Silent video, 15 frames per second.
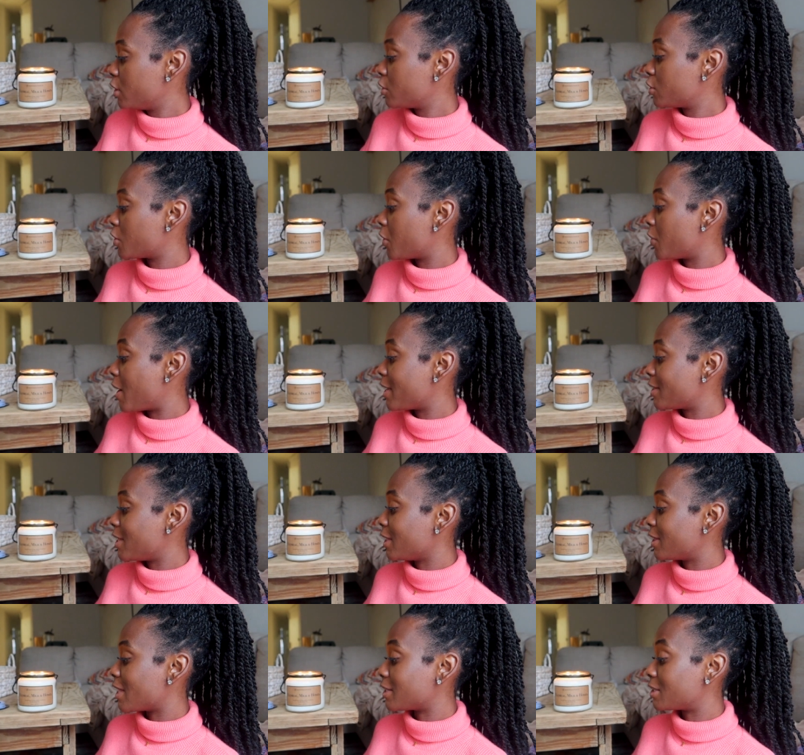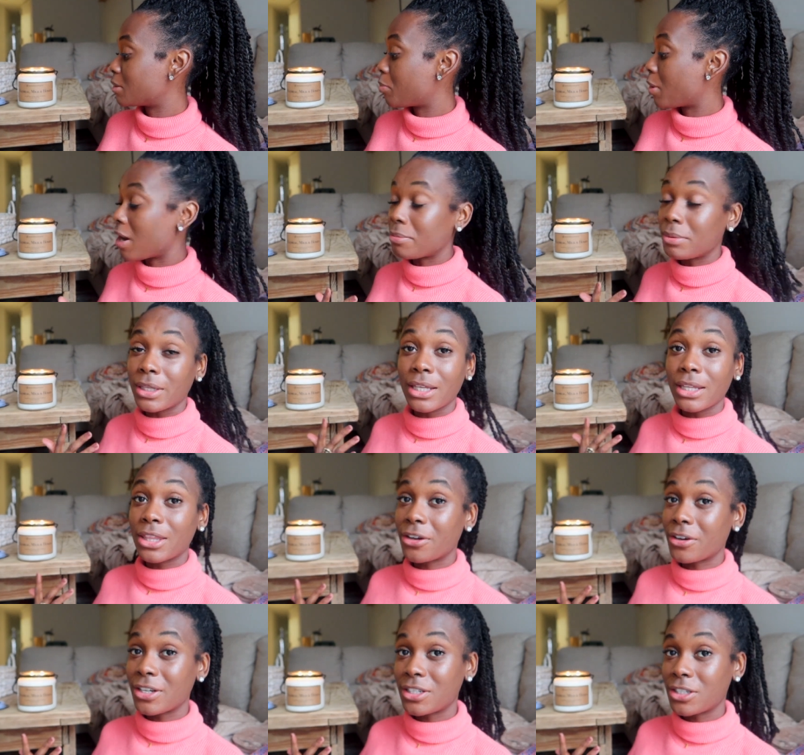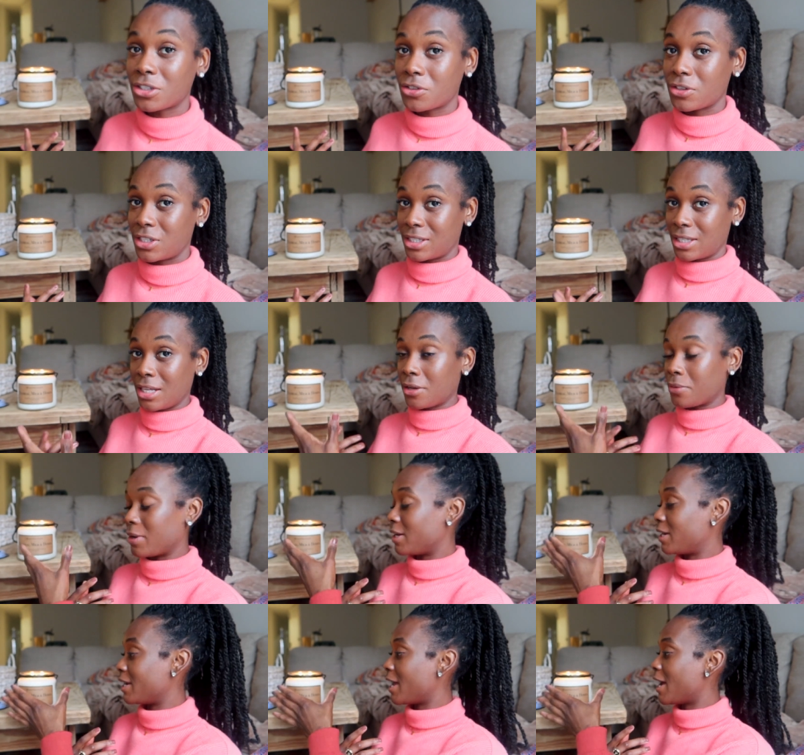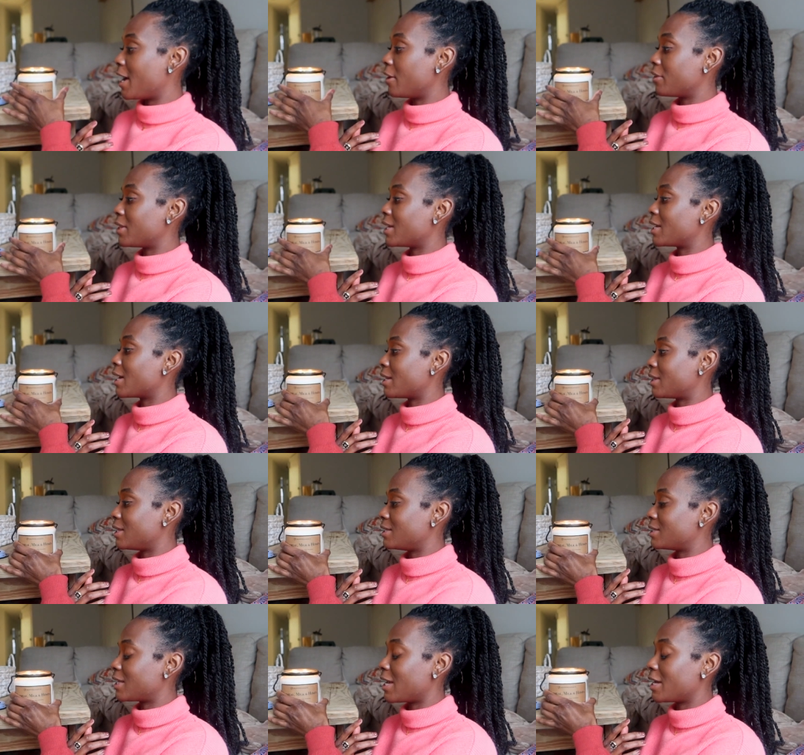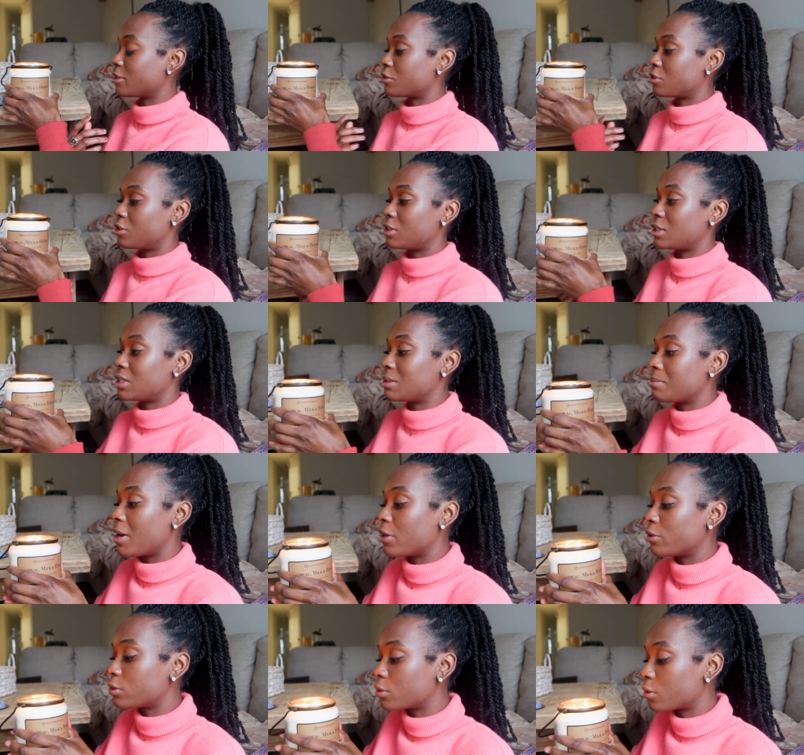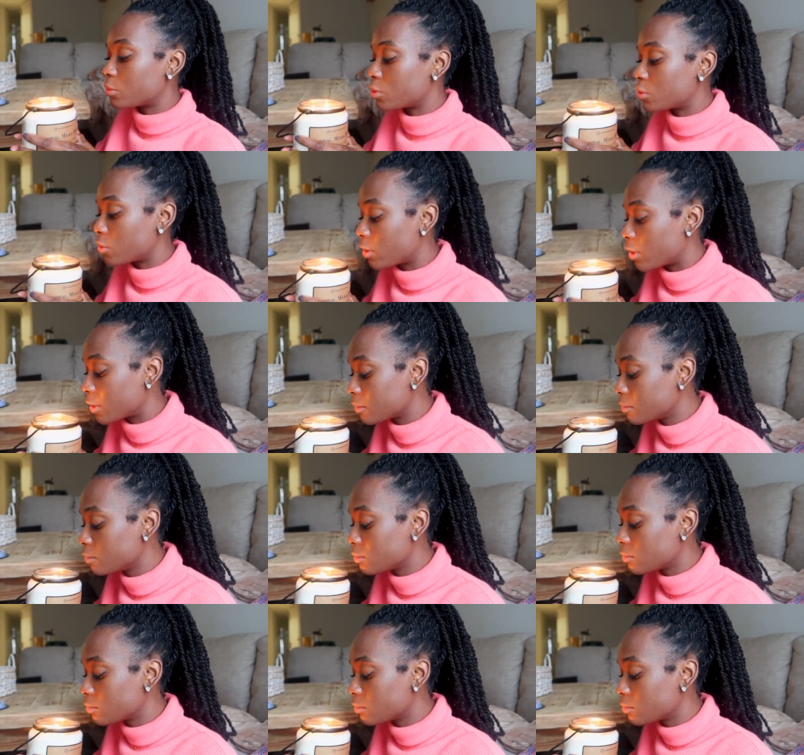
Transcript: So I think that's probably their industry secret and how they get these candles to smell so strong